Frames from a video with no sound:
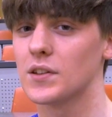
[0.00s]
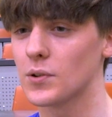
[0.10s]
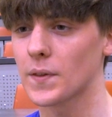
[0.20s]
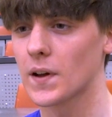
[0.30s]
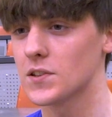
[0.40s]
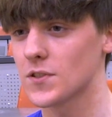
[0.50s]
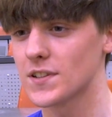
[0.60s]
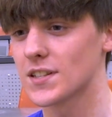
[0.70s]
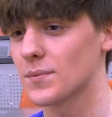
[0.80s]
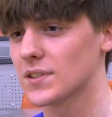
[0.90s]
the North Country
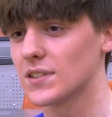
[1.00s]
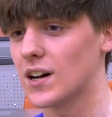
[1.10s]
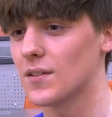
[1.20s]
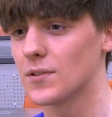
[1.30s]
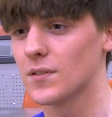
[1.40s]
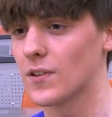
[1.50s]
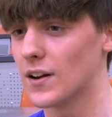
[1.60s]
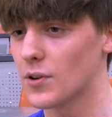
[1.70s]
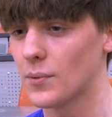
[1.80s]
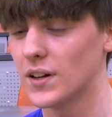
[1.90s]
has something to offer for
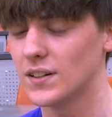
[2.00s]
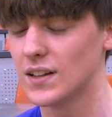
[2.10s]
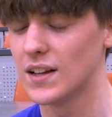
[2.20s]
everyone.